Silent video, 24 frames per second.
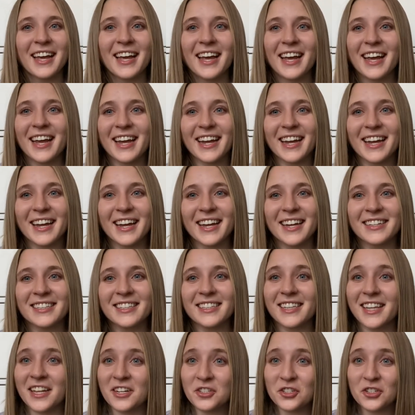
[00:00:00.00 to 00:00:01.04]
And
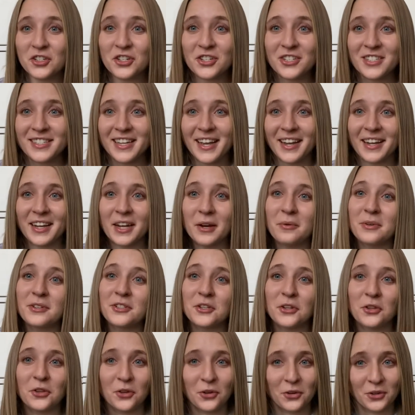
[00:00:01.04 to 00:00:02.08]
let's just say it was a
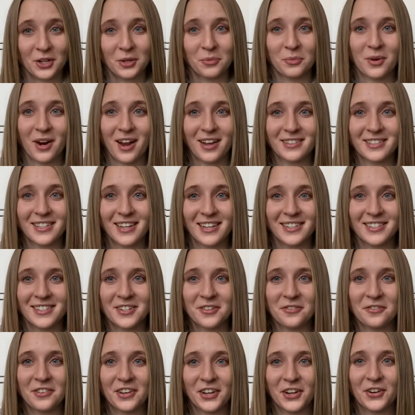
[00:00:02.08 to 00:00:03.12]
learning process to
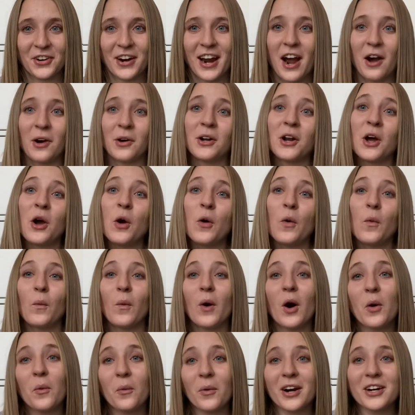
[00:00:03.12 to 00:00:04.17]
figure out
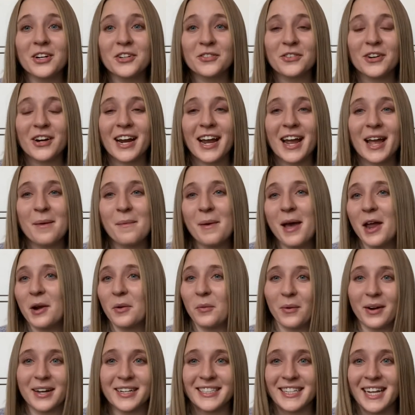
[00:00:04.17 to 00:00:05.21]
what worked for him and
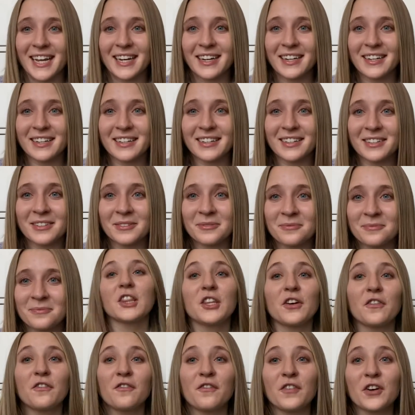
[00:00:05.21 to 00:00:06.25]
what didn't.
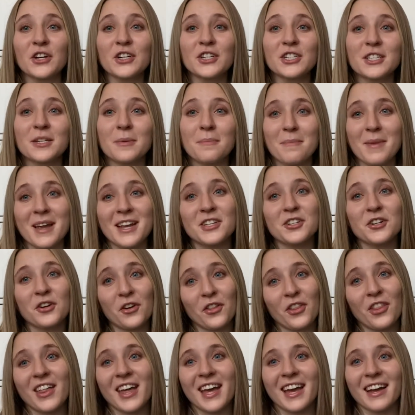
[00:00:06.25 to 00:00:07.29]
The first major
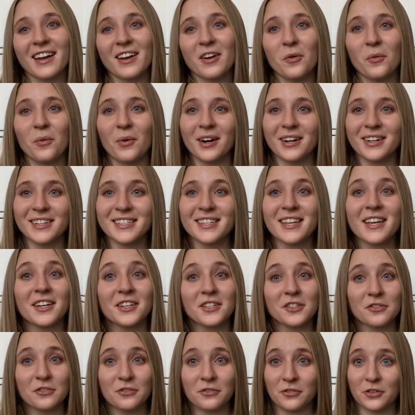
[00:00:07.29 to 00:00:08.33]
thing was
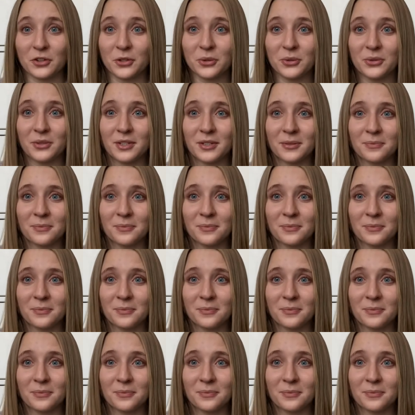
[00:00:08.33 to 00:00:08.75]
his food.